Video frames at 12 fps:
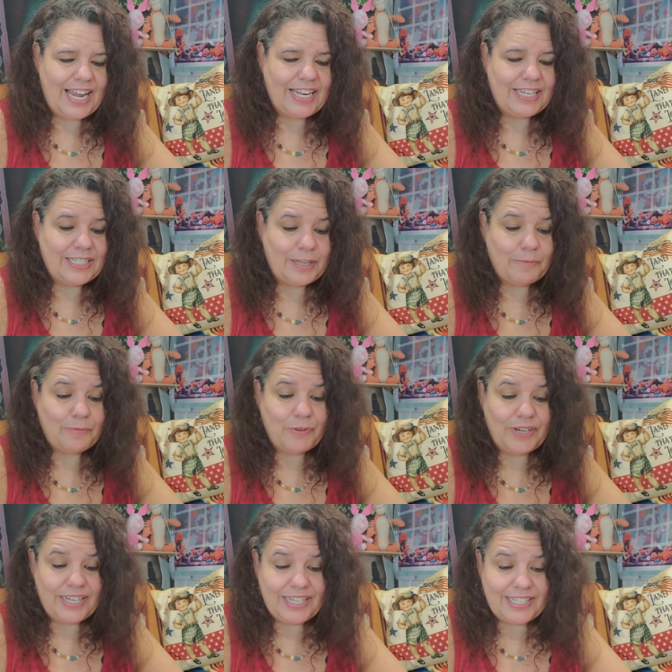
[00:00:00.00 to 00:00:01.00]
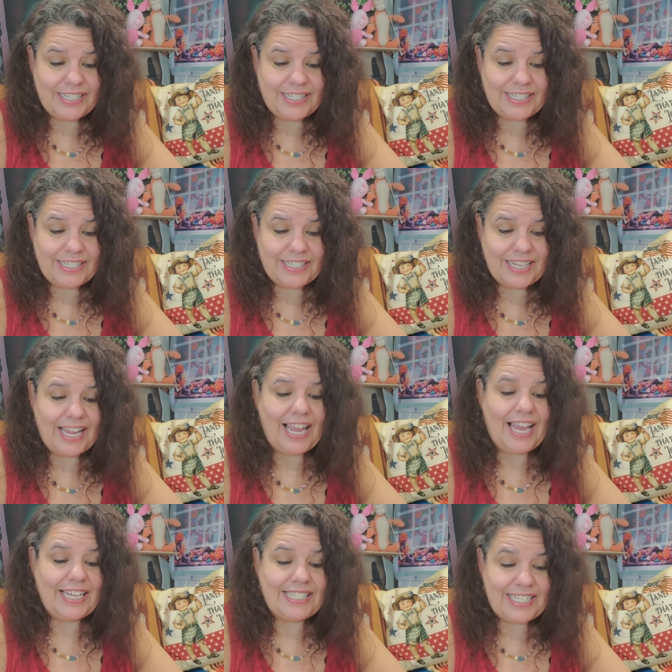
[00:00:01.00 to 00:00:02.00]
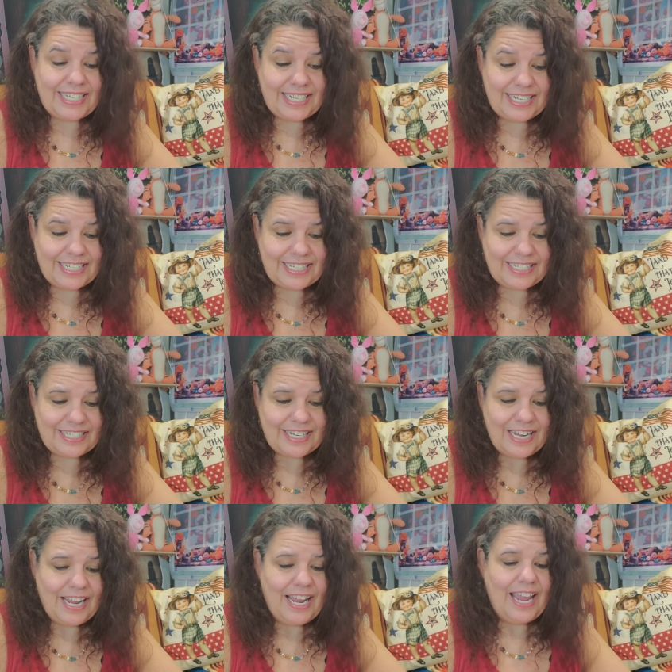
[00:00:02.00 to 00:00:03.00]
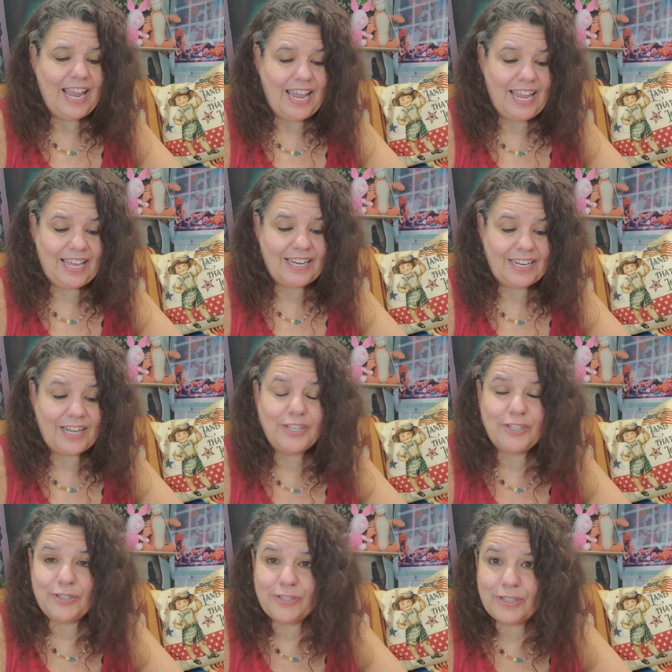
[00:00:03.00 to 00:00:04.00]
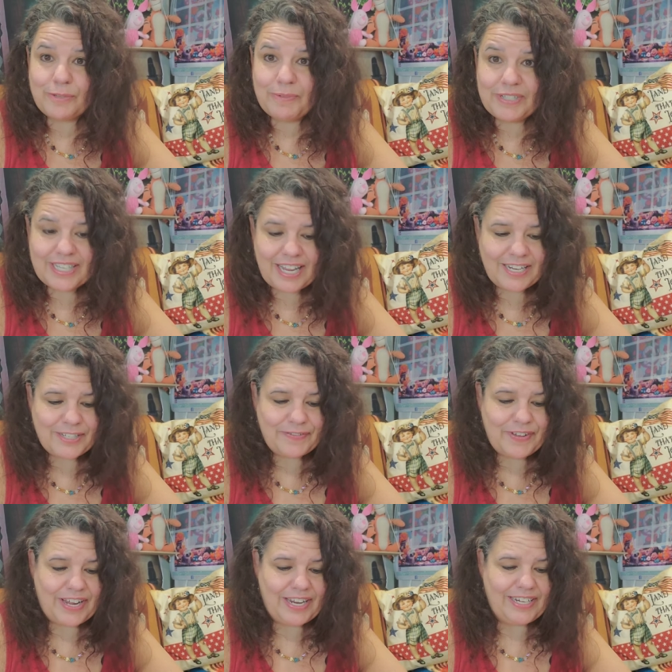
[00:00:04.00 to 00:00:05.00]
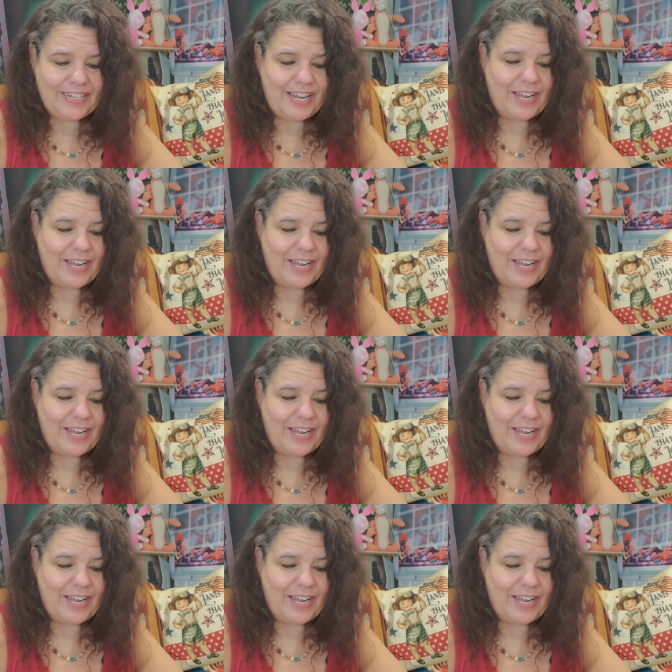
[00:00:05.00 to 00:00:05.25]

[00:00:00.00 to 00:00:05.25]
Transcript: I accept what is, as it is, and I choose to be satisfied.